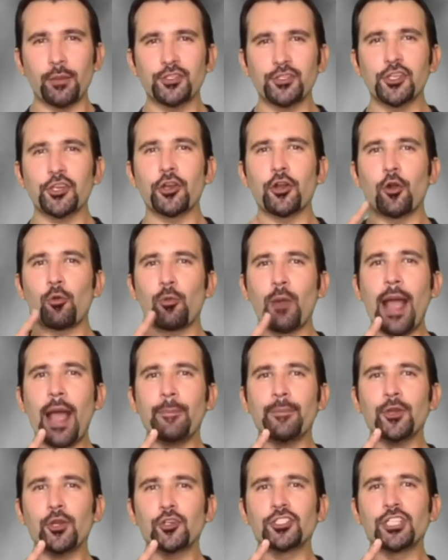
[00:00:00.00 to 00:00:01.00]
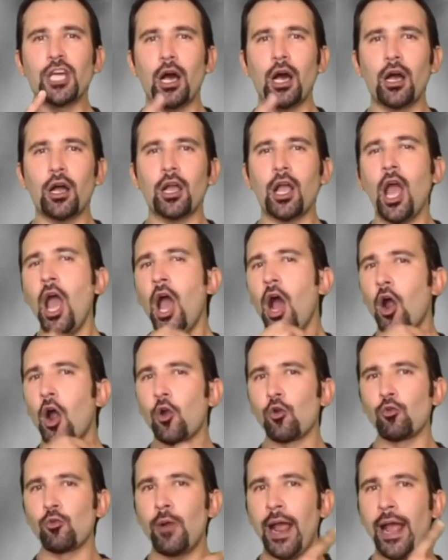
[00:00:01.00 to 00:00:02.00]
So you're gonna wrap your tongue
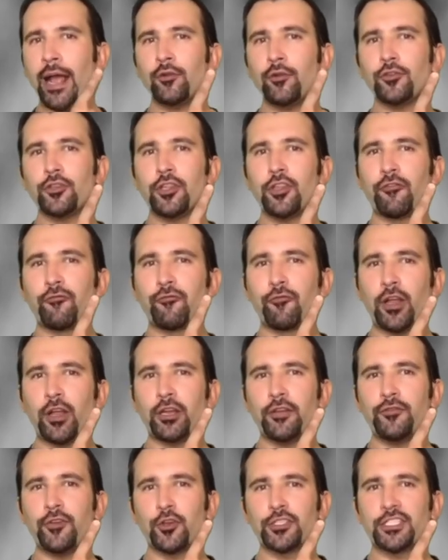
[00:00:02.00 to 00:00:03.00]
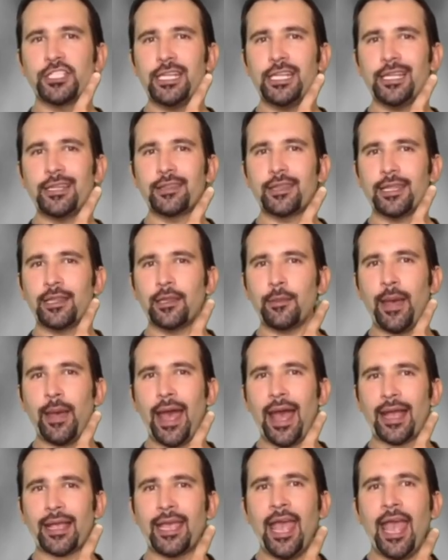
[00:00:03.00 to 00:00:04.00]
around the front of your teeth in the
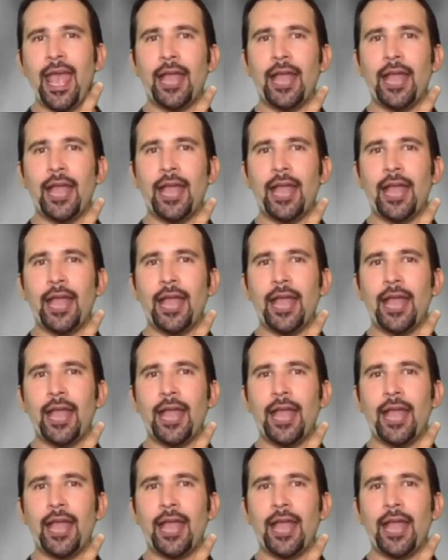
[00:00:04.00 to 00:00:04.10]
back,